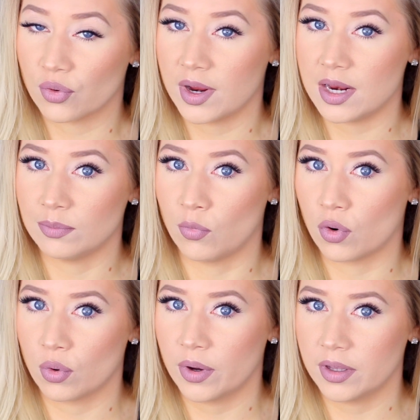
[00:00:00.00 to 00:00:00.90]
create
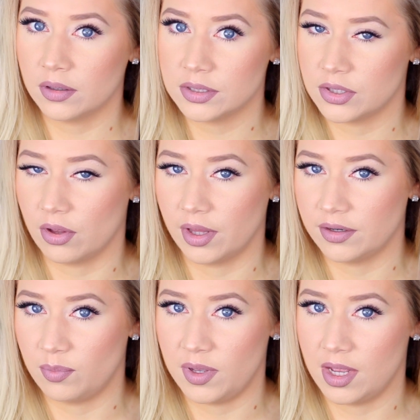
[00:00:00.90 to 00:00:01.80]
more oil so you'll
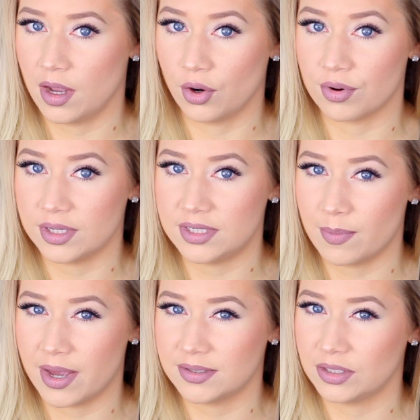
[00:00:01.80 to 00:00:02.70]
end up being a
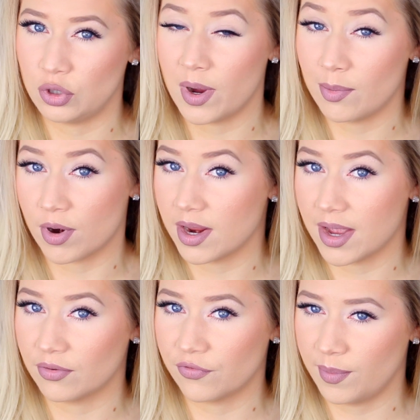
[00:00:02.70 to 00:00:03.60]
greasy mess and you might break
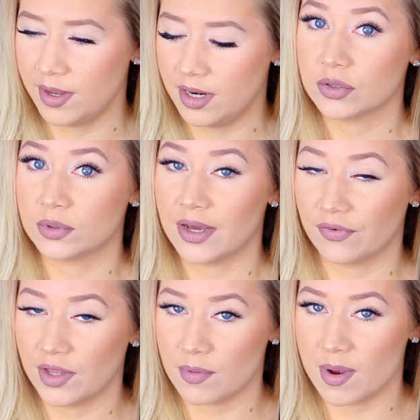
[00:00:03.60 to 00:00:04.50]
out from it. So
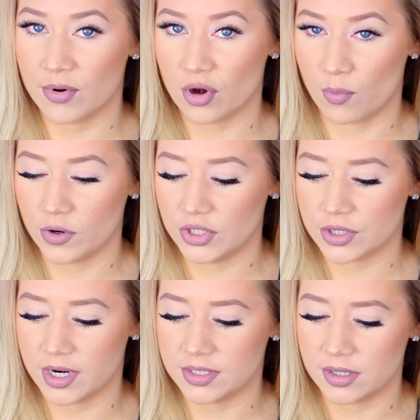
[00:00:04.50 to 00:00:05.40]
definitely remember your
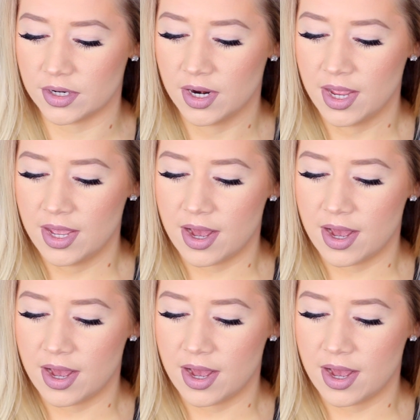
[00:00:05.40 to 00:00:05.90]
moisturizer.